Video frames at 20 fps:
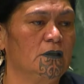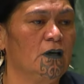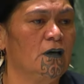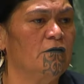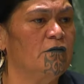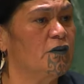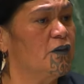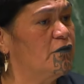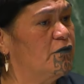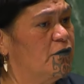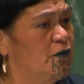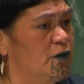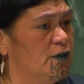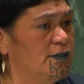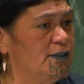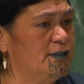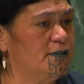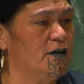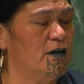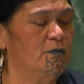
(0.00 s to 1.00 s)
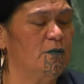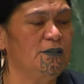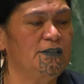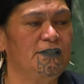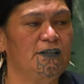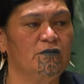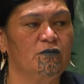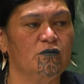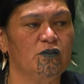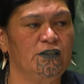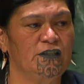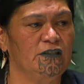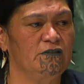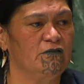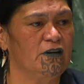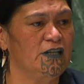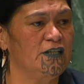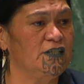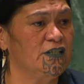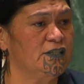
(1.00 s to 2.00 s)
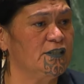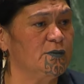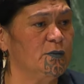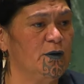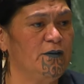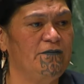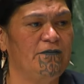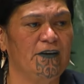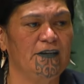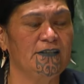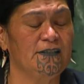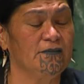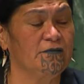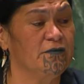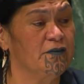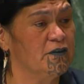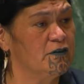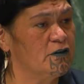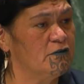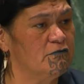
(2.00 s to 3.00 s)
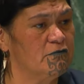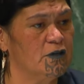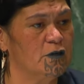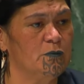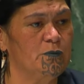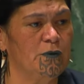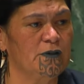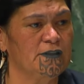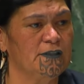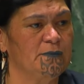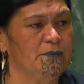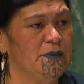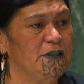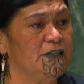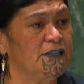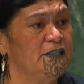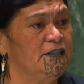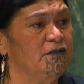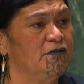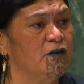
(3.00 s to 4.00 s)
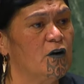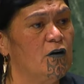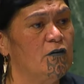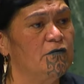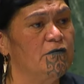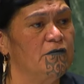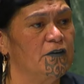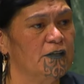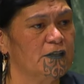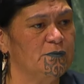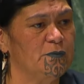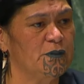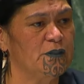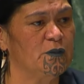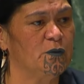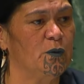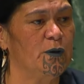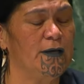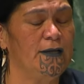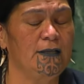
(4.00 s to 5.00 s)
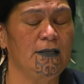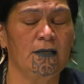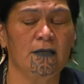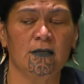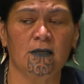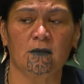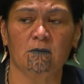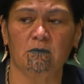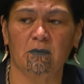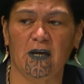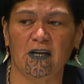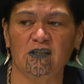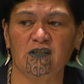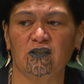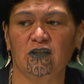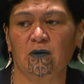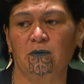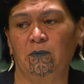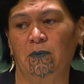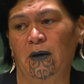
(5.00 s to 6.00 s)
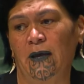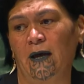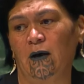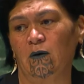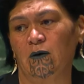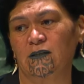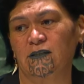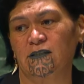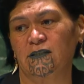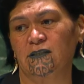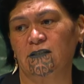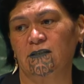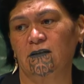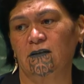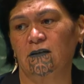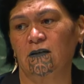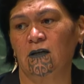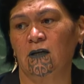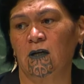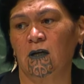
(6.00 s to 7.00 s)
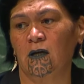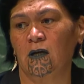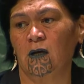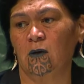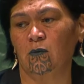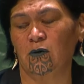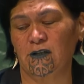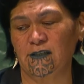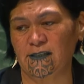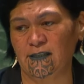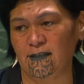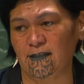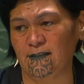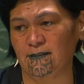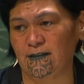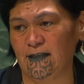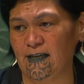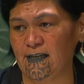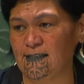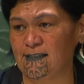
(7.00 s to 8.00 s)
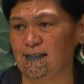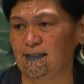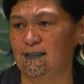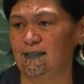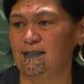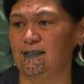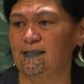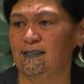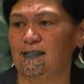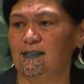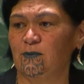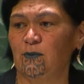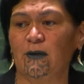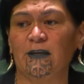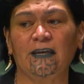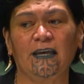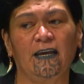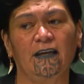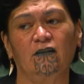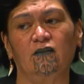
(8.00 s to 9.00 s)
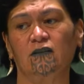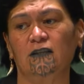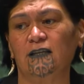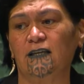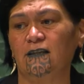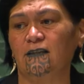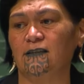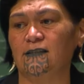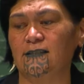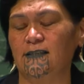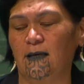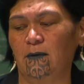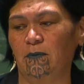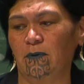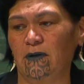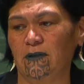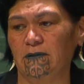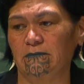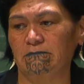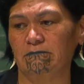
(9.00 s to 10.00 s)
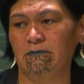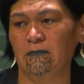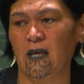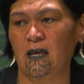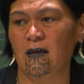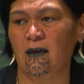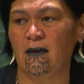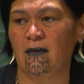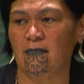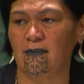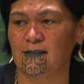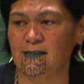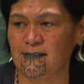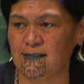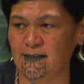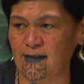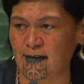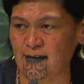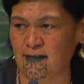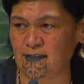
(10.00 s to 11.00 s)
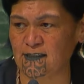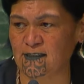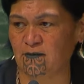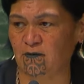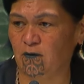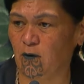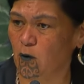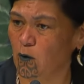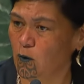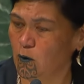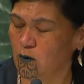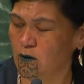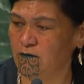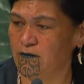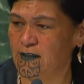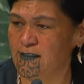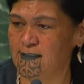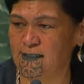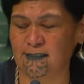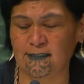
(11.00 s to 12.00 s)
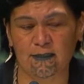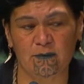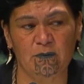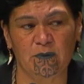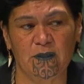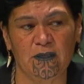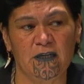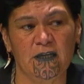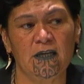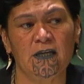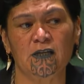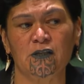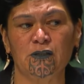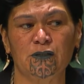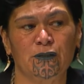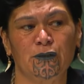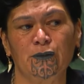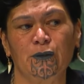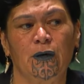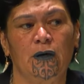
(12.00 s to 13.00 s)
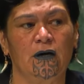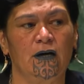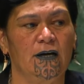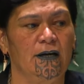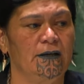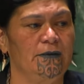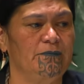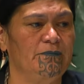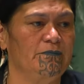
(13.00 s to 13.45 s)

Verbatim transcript: For the first time in several generations, we face the very real possibility of conflict between major powers. President, Excellencies, we cannot let this happen. The stakes for all of us are simply too high.